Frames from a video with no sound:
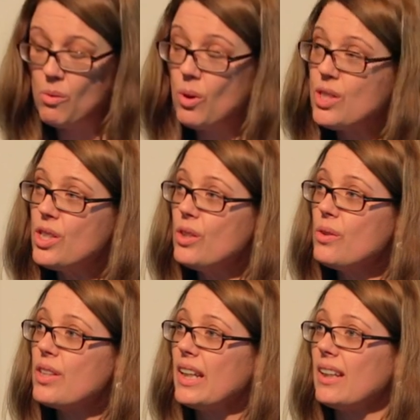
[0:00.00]
what do you
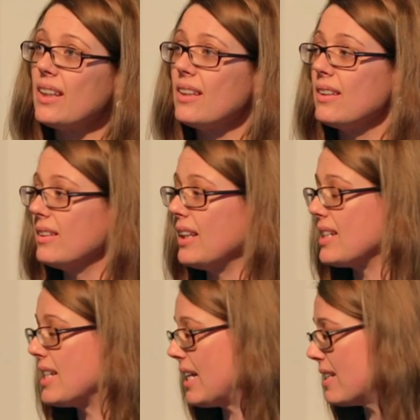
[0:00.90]
think
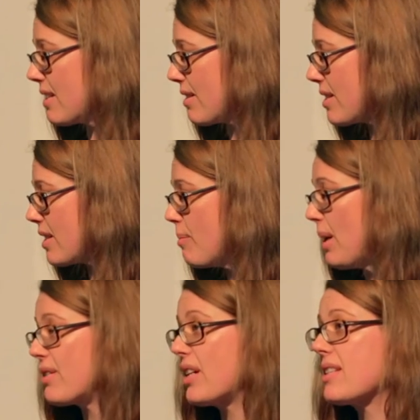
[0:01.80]
that tells us
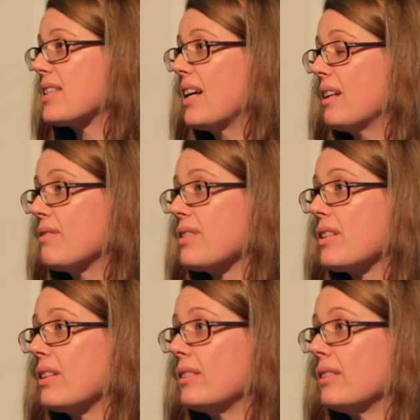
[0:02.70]
about ourselves?